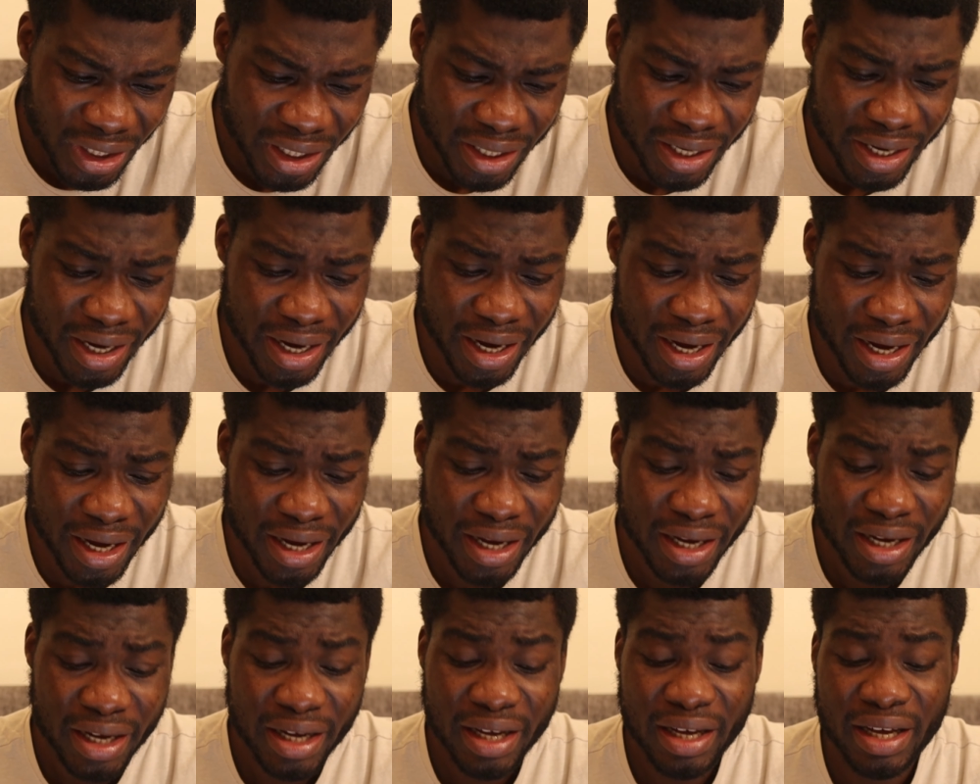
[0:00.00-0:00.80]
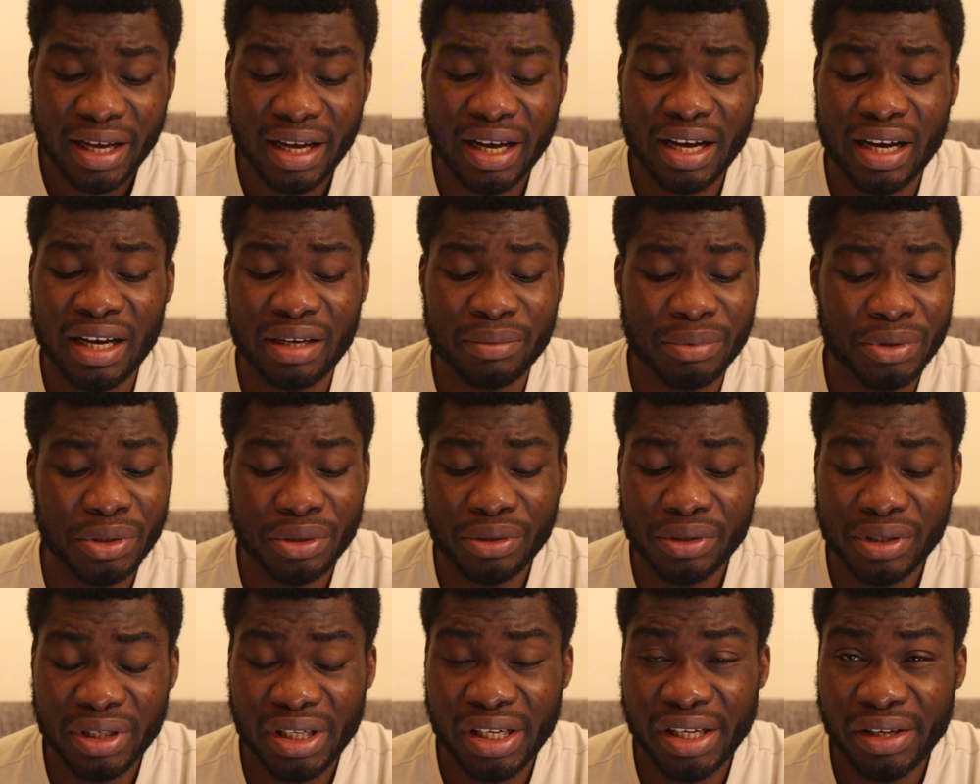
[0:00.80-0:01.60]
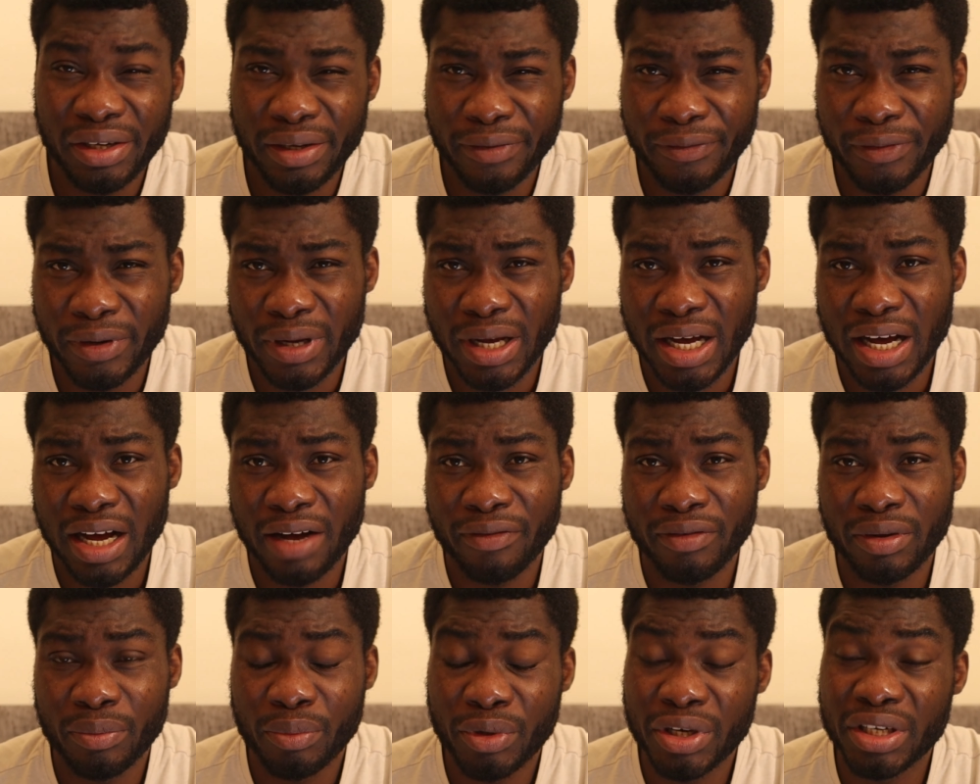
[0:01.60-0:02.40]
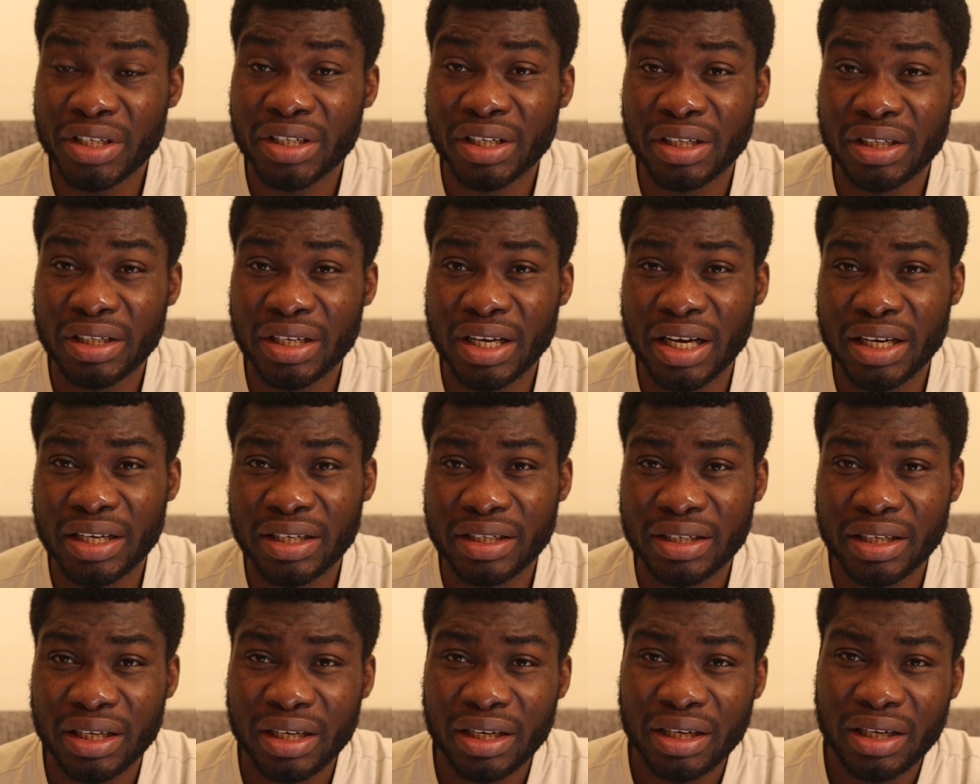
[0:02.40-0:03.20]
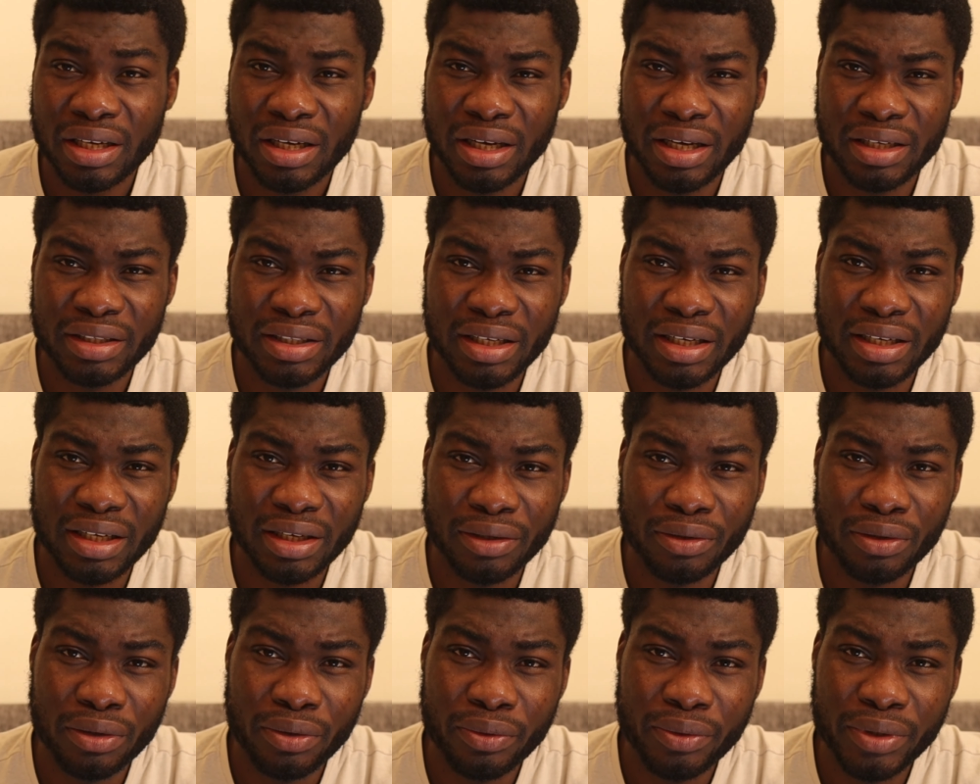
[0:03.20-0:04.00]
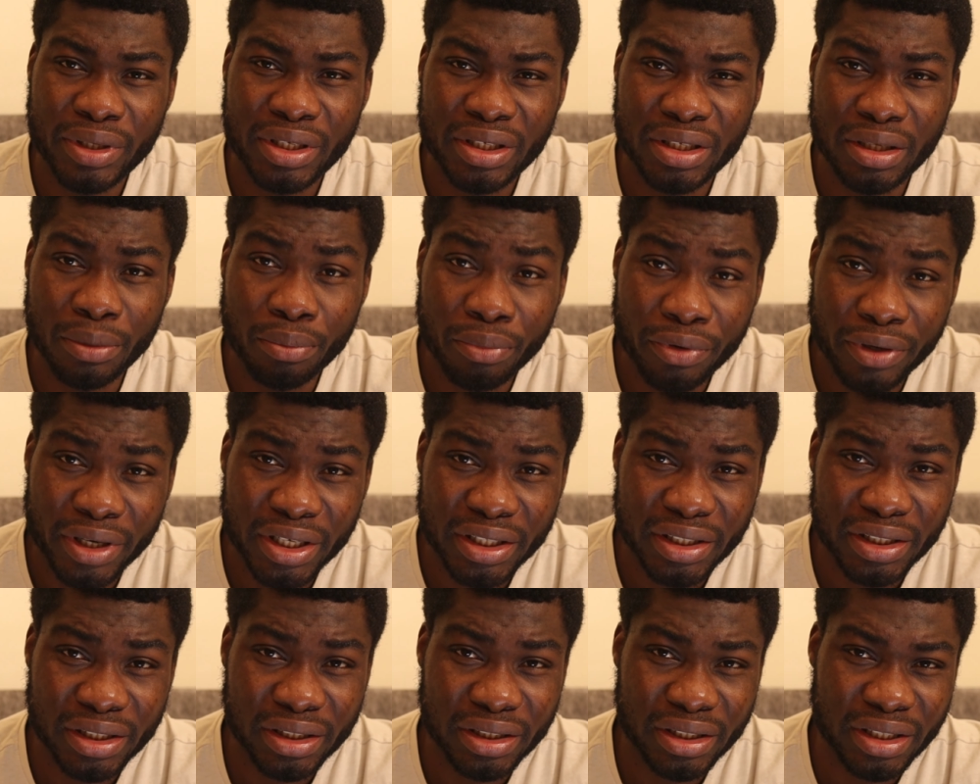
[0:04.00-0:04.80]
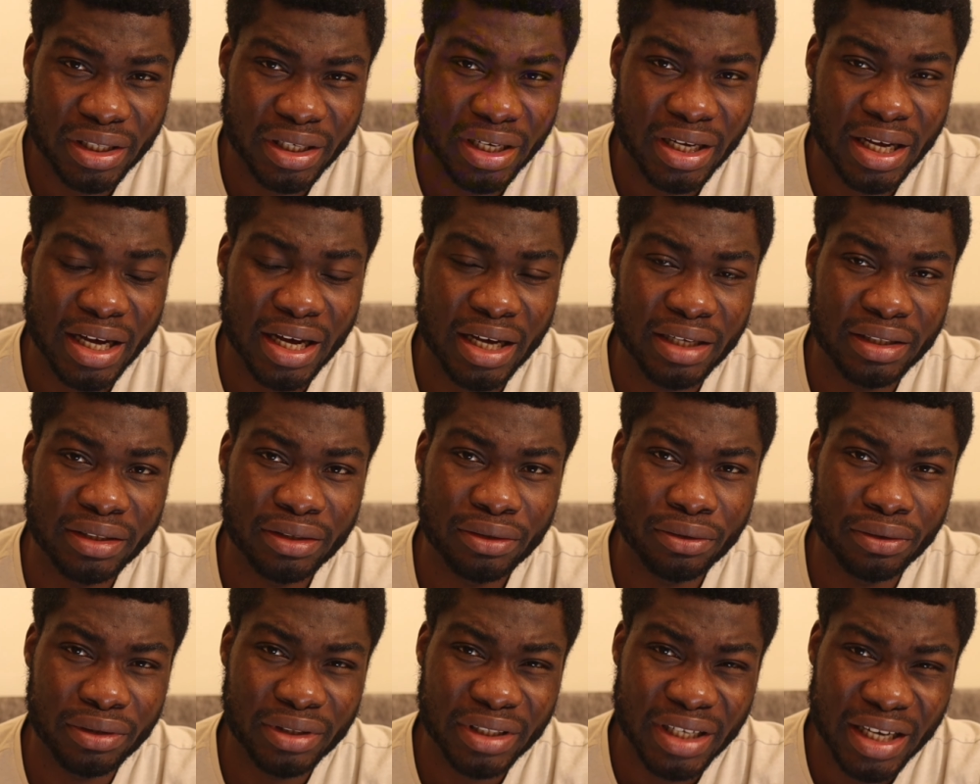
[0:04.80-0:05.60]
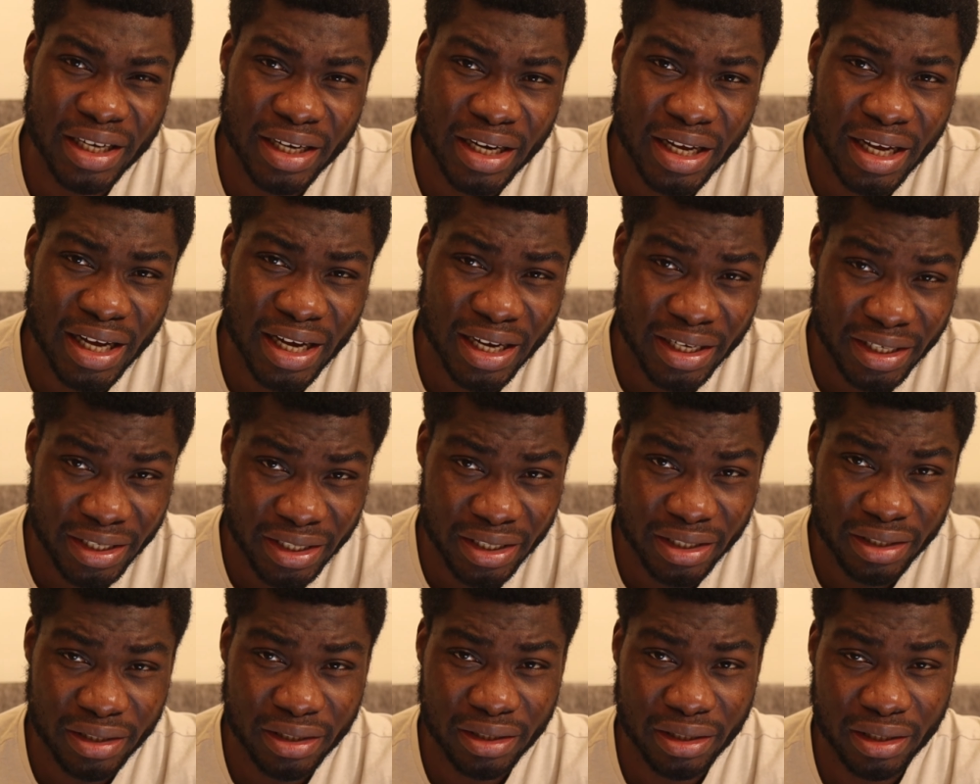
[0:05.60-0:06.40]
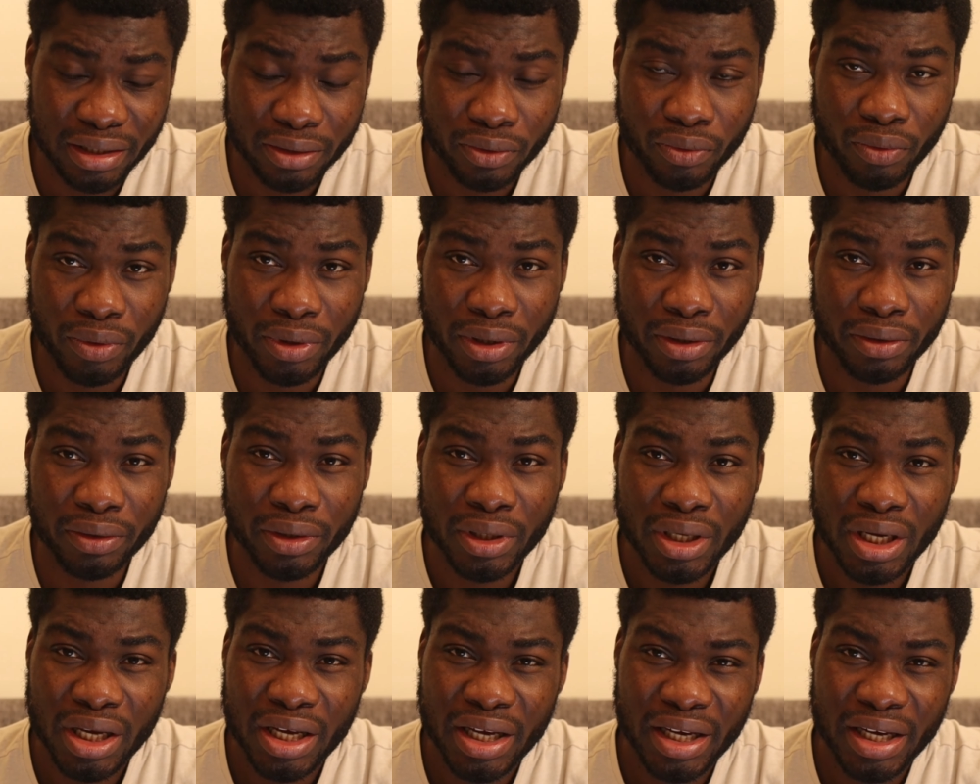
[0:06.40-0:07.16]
here, usually if you have a patient that is undergoing depression and has suicidal ideation as well,